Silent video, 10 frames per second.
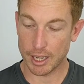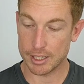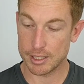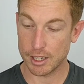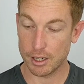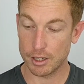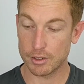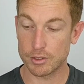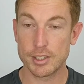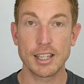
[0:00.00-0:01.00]
And
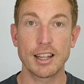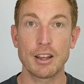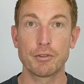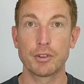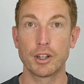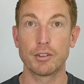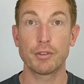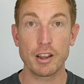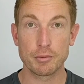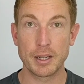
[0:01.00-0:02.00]
sit there for
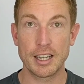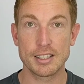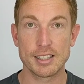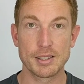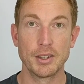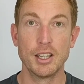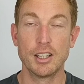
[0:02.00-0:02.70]
5 minutes,